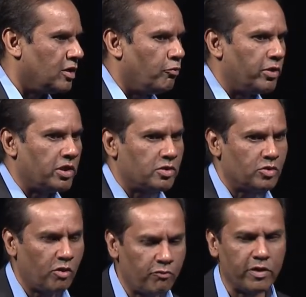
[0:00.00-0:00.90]
With a
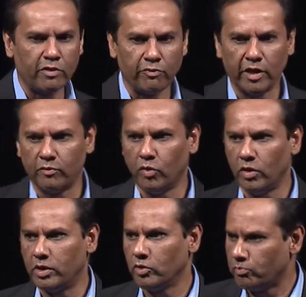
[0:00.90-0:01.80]
software-defined
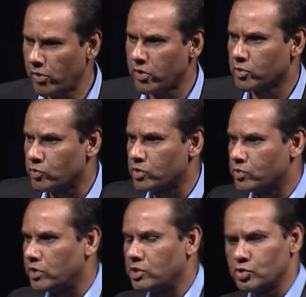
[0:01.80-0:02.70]
world, your barrier to
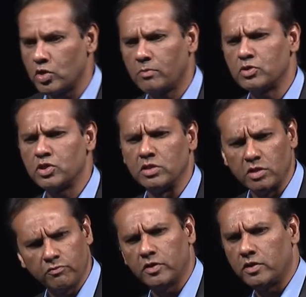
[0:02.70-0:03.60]
entry has dropped
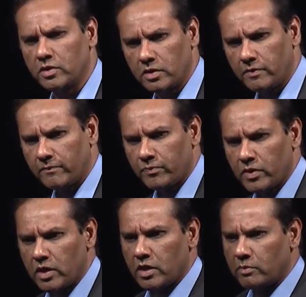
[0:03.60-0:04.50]
significantly.
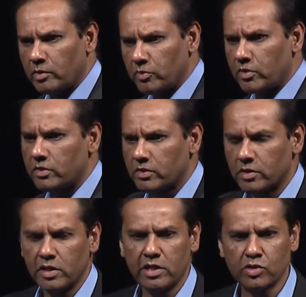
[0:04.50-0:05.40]
Remember the
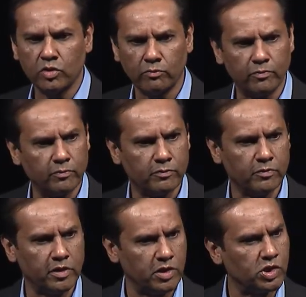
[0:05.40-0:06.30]
days of
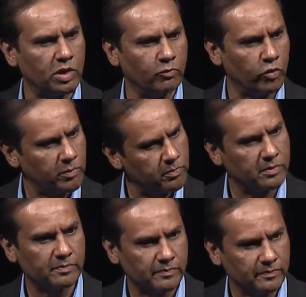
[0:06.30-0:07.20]
initial VoIP?
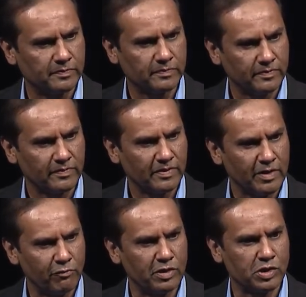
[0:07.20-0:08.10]

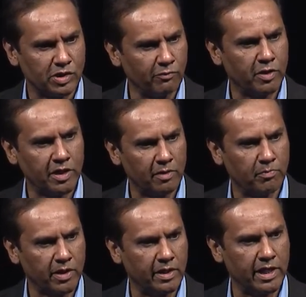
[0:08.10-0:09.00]
When someone can
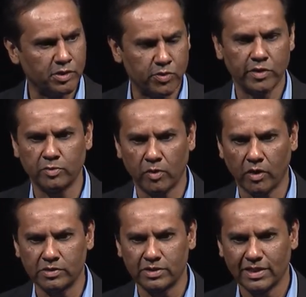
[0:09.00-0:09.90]
pick an asterisk
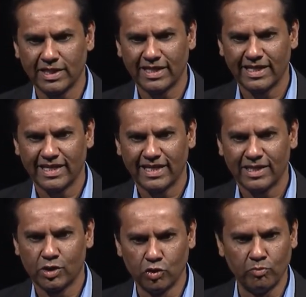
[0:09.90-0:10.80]
box,
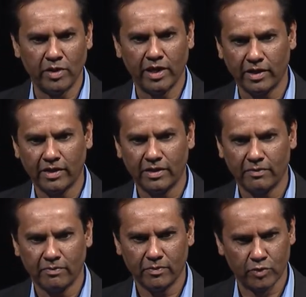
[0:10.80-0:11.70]
two-man
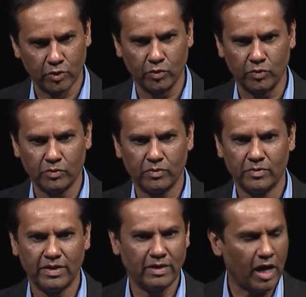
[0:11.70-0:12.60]
crew
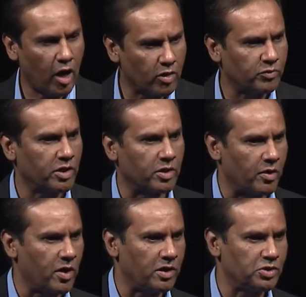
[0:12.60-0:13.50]
out of their
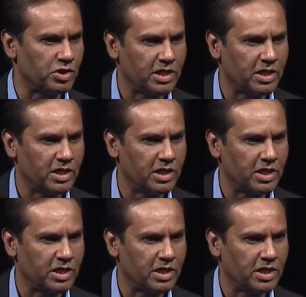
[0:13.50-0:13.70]
garage,